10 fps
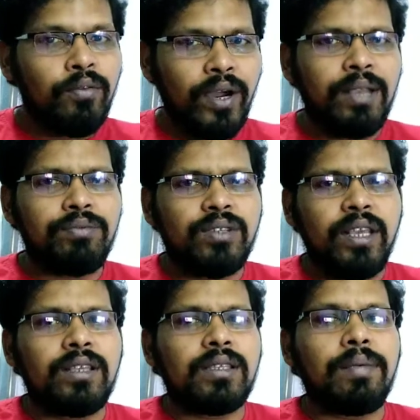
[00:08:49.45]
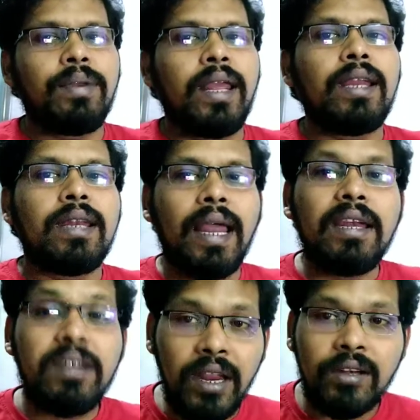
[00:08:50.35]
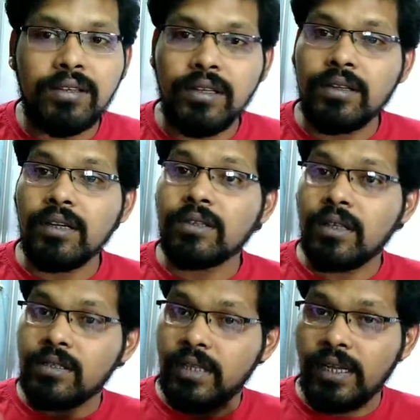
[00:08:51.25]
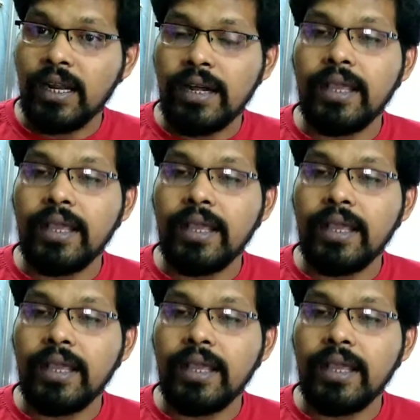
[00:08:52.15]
5, 6, 7, 8, 9, 10 sentences in a